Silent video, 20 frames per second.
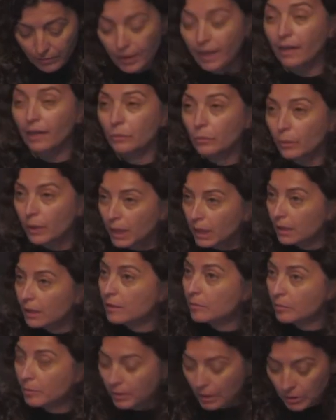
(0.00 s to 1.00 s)
and with
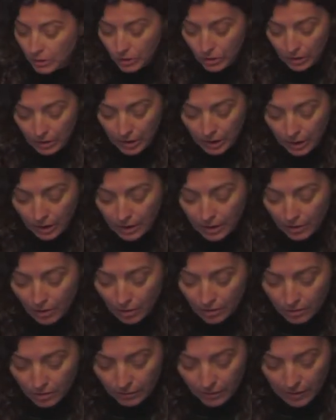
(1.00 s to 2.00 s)
it, potentially, the
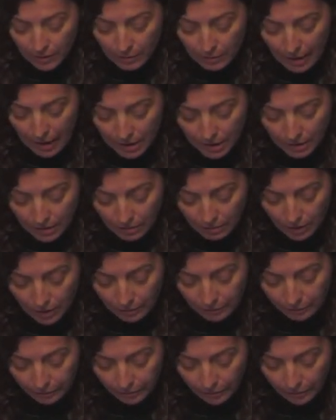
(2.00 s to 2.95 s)
loss of his mastery.